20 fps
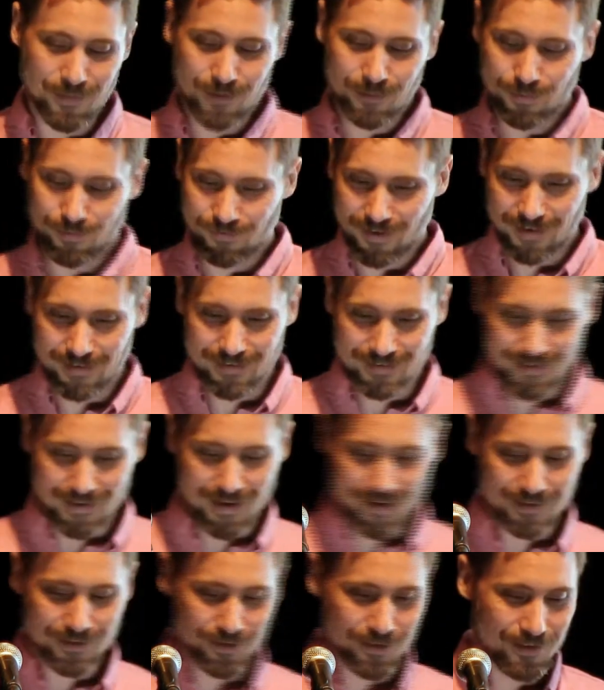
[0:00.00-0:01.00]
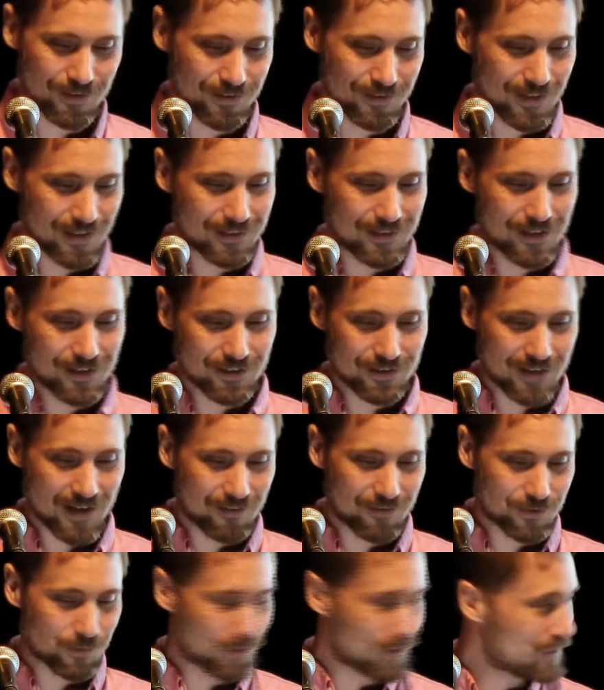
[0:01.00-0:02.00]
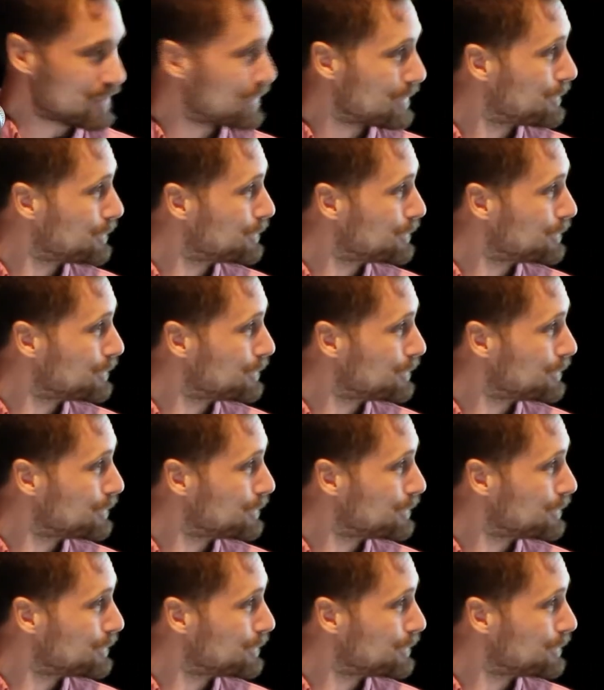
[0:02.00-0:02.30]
to provide the slides and the citations afterwards.